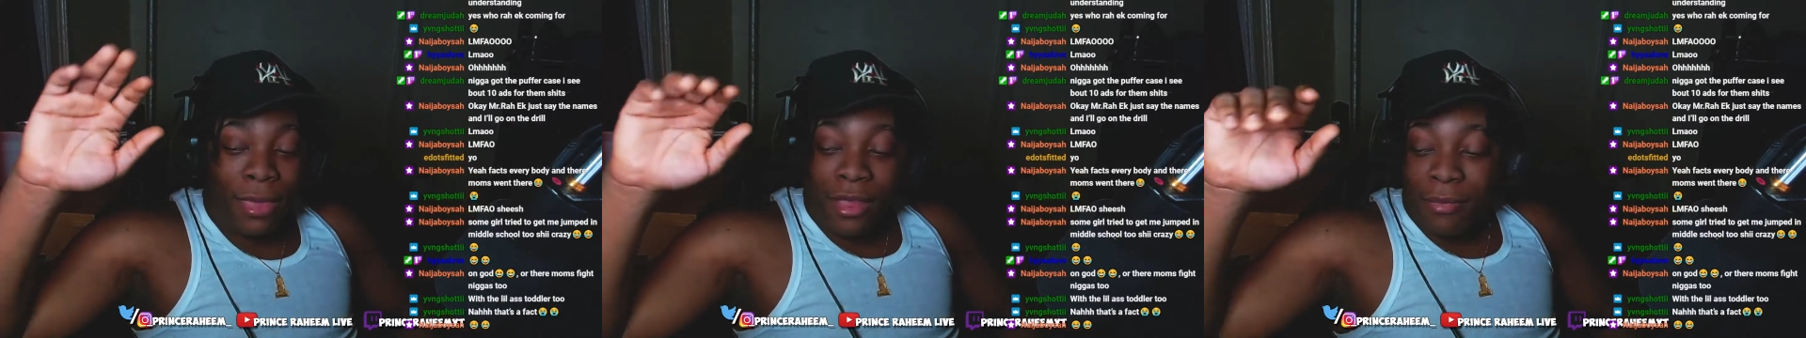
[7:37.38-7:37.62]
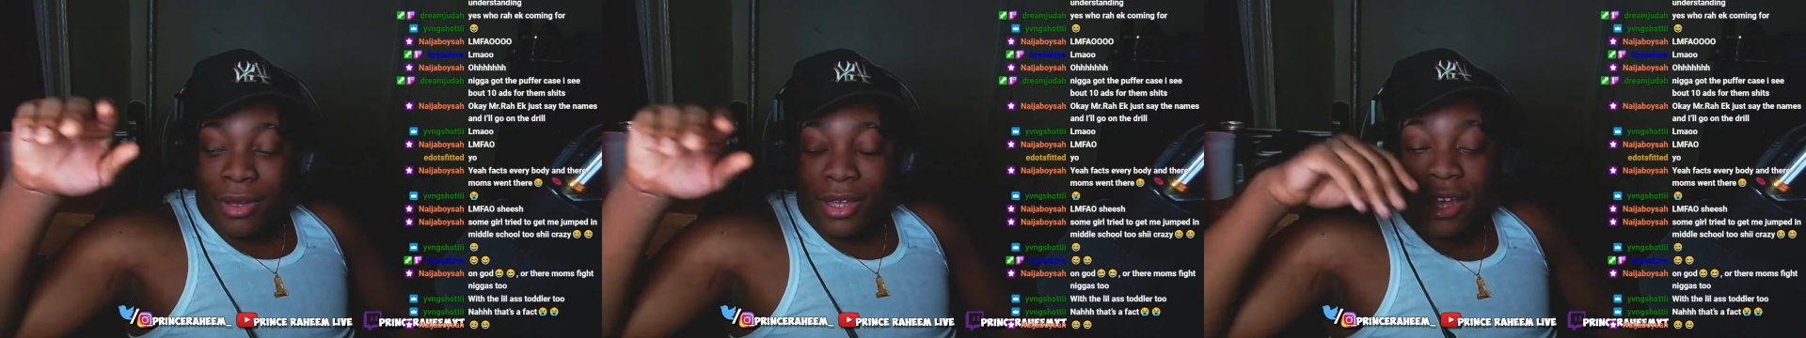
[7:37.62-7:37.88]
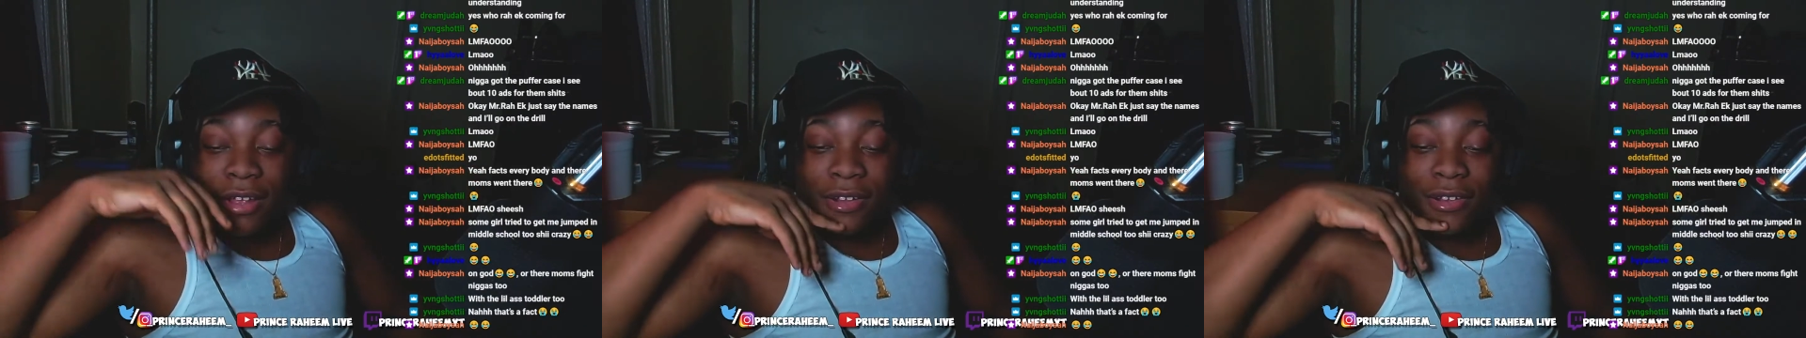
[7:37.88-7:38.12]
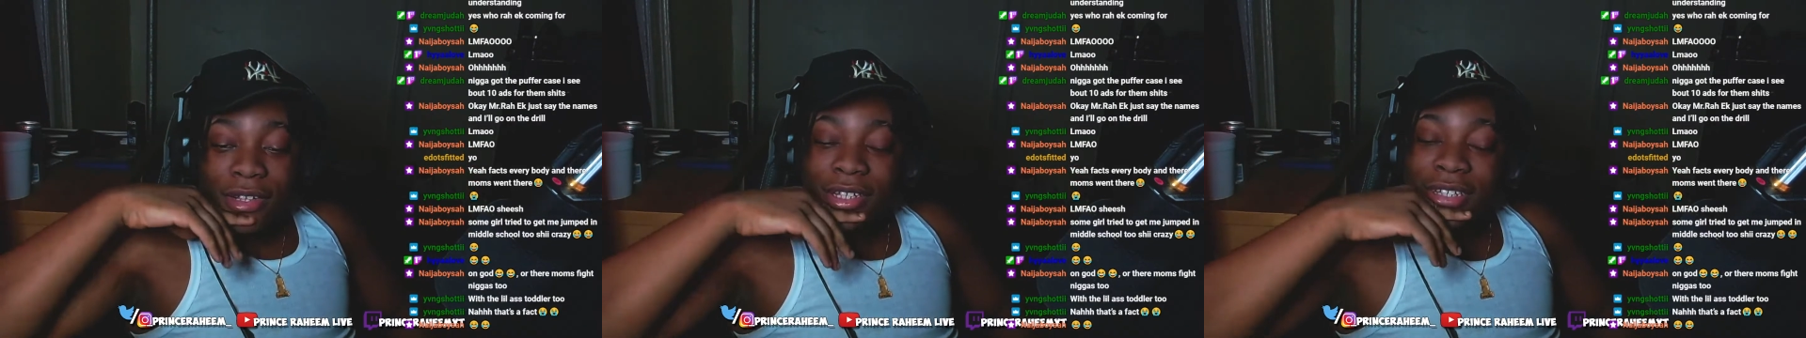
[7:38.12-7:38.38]
But yeah,
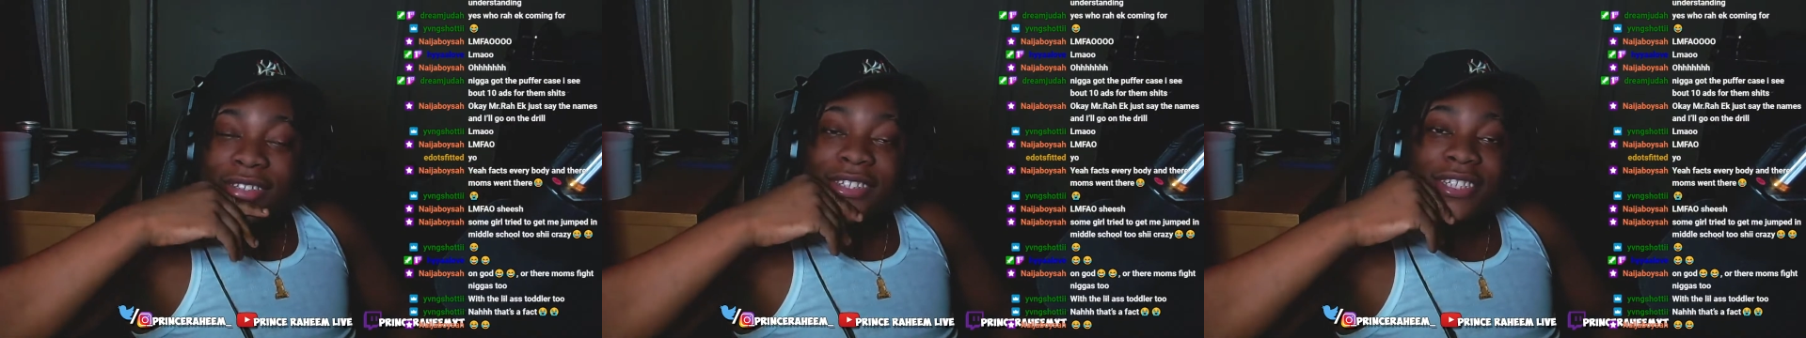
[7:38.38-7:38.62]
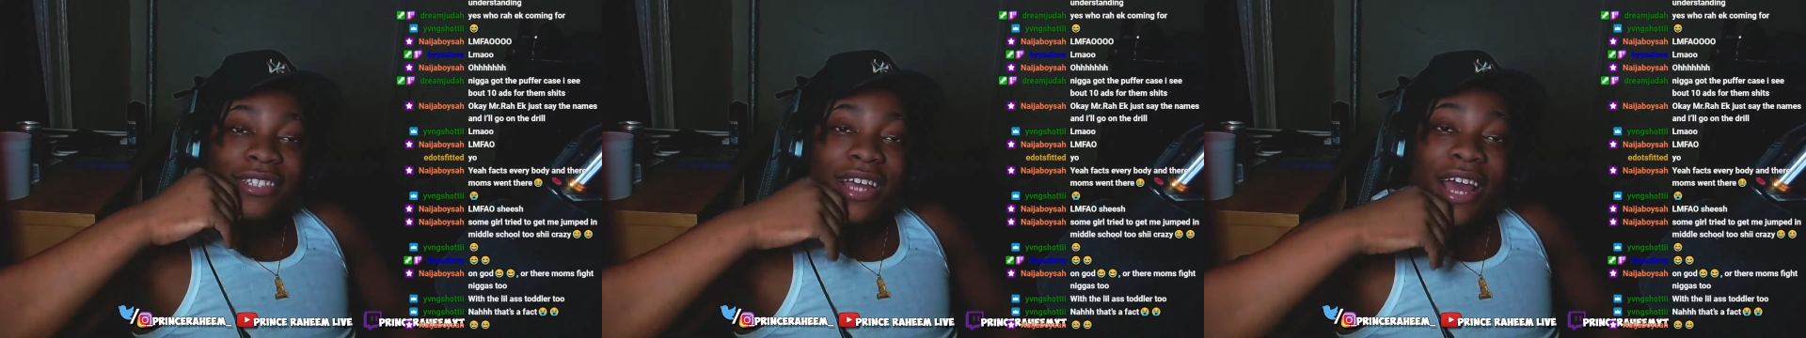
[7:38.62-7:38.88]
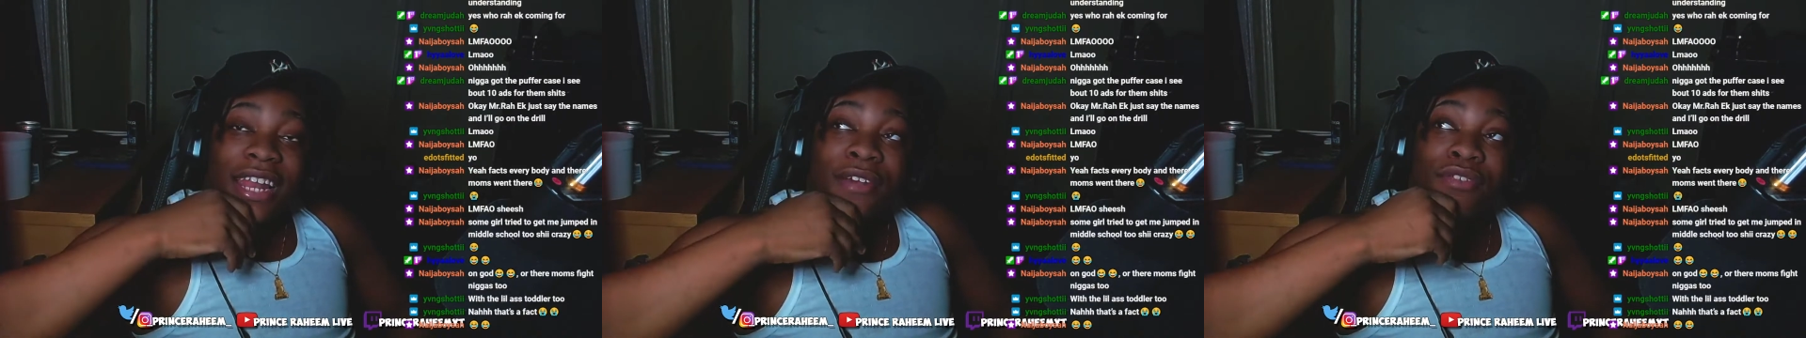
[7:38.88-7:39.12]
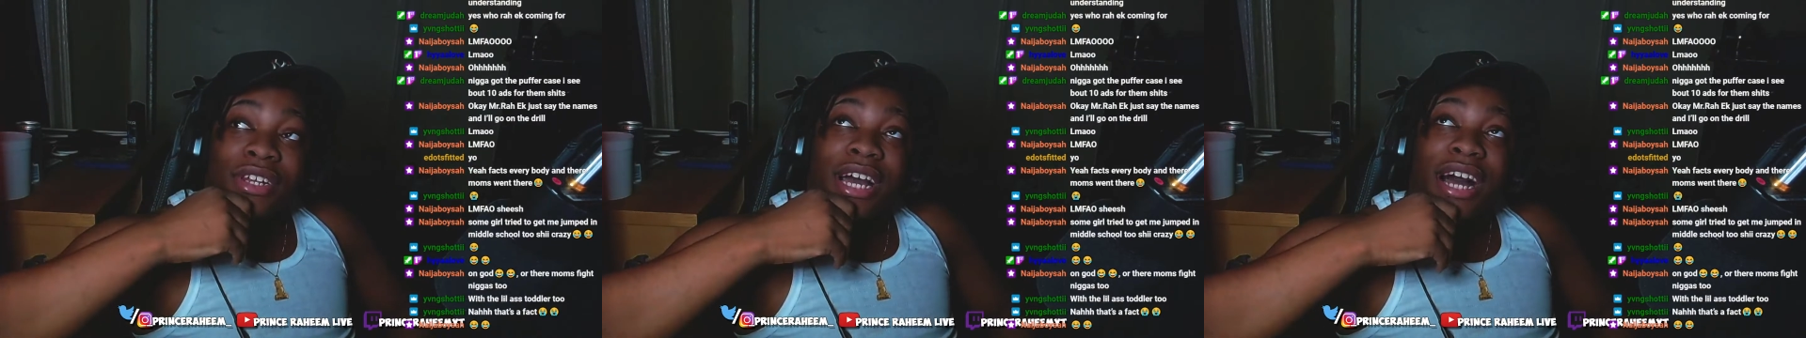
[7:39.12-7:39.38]
to this day, I never
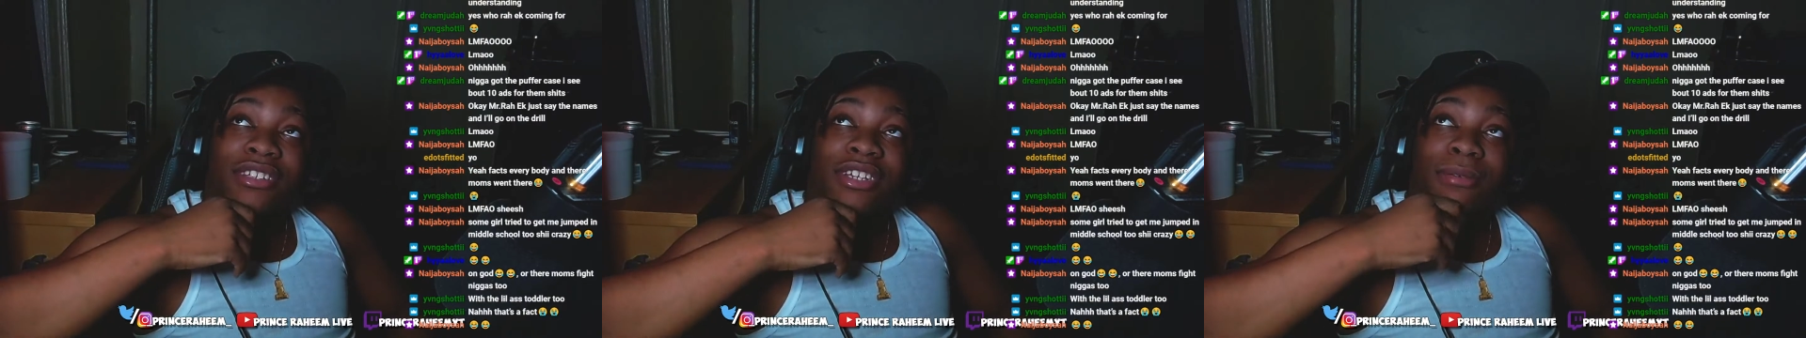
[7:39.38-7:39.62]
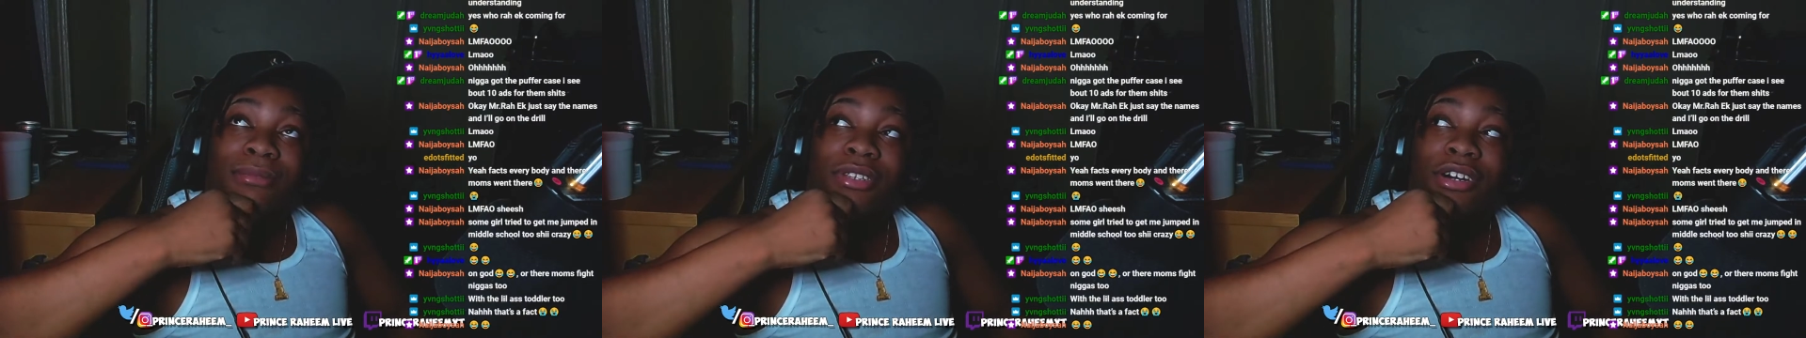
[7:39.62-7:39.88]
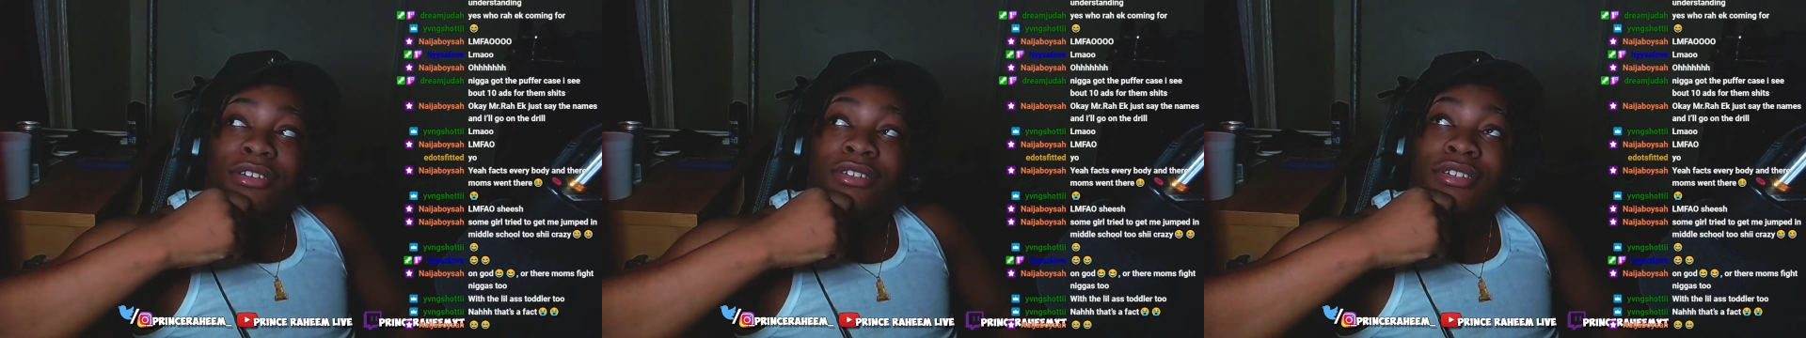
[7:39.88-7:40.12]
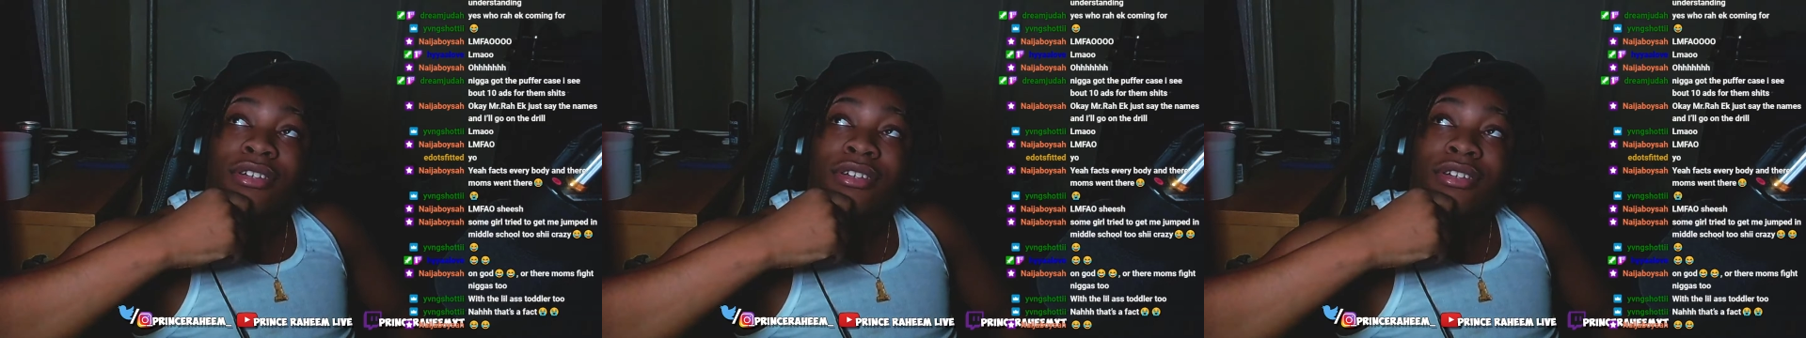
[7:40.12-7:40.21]
really got jumped, though.